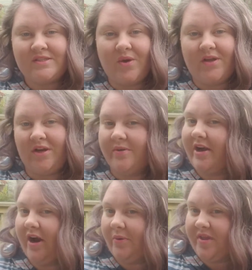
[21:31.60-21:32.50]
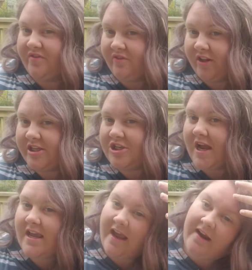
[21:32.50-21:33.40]
So here we are with fully
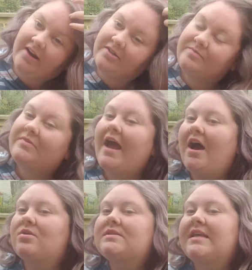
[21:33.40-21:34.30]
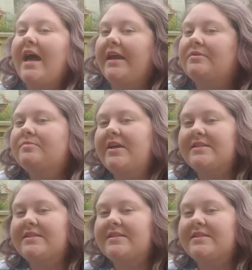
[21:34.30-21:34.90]
dry hair outside.